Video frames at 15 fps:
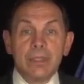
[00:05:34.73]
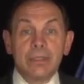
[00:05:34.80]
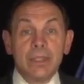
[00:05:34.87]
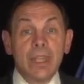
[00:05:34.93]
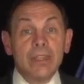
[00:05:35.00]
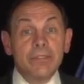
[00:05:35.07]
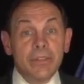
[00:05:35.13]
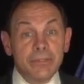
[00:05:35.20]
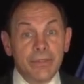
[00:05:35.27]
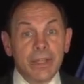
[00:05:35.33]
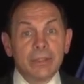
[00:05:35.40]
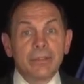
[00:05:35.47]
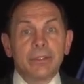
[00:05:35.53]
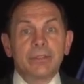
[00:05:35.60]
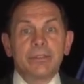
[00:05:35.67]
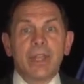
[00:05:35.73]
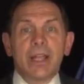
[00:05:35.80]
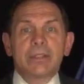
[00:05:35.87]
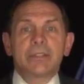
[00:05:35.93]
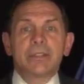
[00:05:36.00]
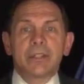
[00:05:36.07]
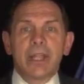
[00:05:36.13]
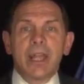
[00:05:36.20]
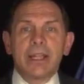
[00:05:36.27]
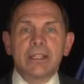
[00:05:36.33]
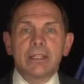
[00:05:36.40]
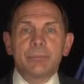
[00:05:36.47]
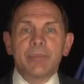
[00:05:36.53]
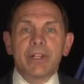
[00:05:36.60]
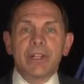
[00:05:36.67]
Navy veteran Dr.
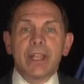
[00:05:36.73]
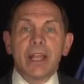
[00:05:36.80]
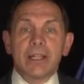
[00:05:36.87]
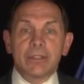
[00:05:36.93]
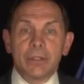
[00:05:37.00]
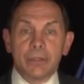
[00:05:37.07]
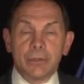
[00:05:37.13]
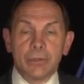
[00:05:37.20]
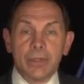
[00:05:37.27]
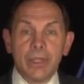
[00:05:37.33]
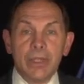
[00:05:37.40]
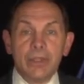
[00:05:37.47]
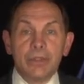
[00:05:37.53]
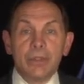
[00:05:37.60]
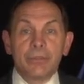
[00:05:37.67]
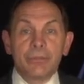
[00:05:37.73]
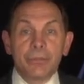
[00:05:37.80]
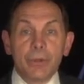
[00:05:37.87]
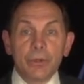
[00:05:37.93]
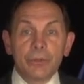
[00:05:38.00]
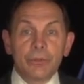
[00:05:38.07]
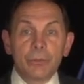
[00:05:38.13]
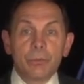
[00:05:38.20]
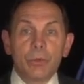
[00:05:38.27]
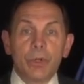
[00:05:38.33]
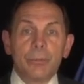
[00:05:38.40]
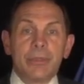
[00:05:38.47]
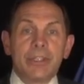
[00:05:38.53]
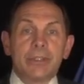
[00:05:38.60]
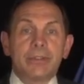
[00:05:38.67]
Connie Mariano, the first
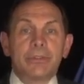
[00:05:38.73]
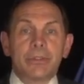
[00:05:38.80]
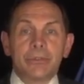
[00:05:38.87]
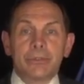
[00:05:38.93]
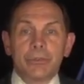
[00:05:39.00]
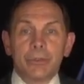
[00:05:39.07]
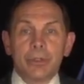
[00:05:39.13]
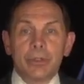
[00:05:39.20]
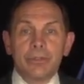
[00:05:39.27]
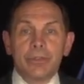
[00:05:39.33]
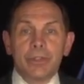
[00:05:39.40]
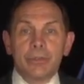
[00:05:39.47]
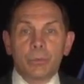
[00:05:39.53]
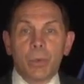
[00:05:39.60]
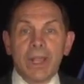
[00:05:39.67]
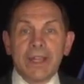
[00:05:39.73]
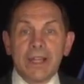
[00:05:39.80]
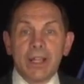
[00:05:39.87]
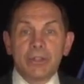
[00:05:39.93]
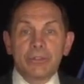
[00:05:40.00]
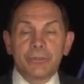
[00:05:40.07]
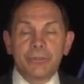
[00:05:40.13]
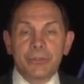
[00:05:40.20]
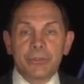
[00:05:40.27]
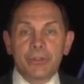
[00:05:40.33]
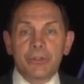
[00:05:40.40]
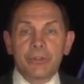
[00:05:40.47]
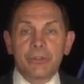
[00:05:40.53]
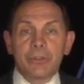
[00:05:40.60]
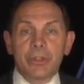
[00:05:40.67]
woman to serve as White House
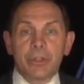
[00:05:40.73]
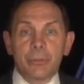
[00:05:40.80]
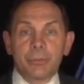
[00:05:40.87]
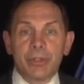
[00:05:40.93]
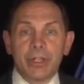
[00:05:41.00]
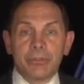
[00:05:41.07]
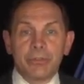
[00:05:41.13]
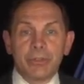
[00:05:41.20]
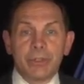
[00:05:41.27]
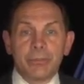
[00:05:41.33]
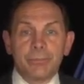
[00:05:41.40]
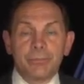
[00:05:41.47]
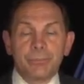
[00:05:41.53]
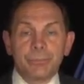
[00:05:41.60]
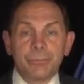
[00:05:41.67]
physician to the president.